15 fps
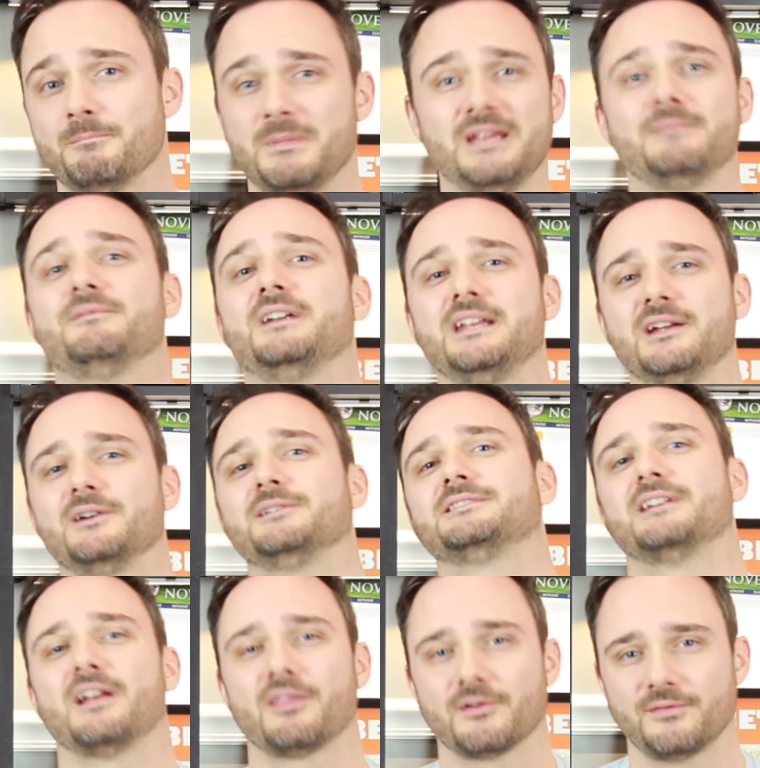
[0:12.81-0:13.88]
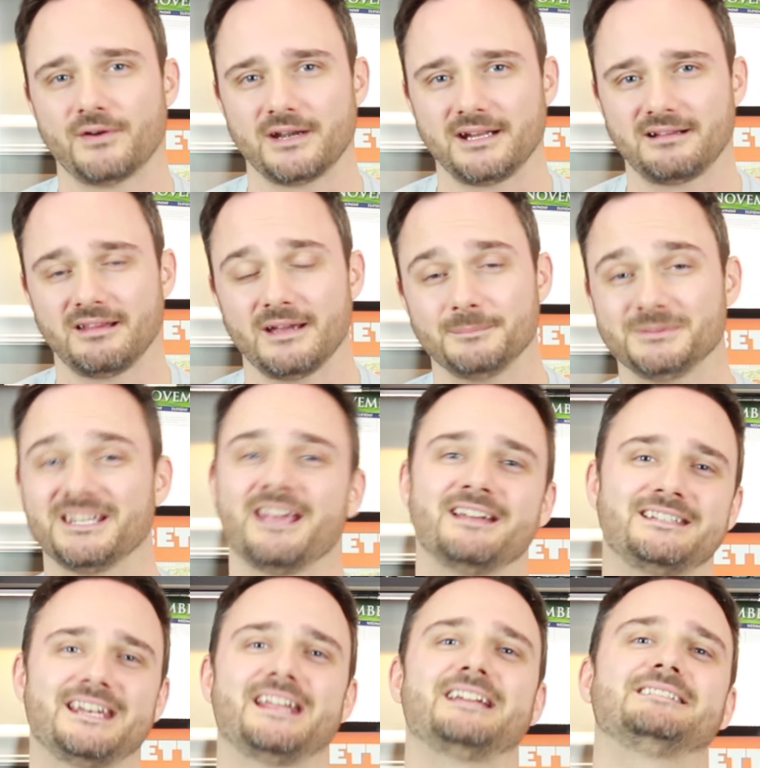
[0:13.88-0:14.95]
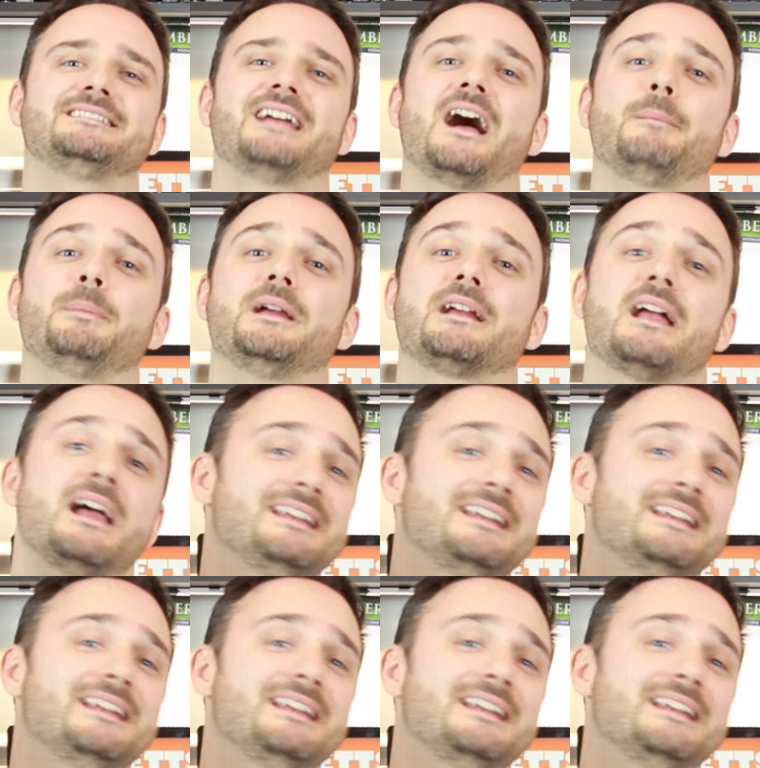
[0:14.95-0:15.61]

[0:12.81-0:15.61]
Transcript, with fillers: meme videos and other funny clips. Today's topic,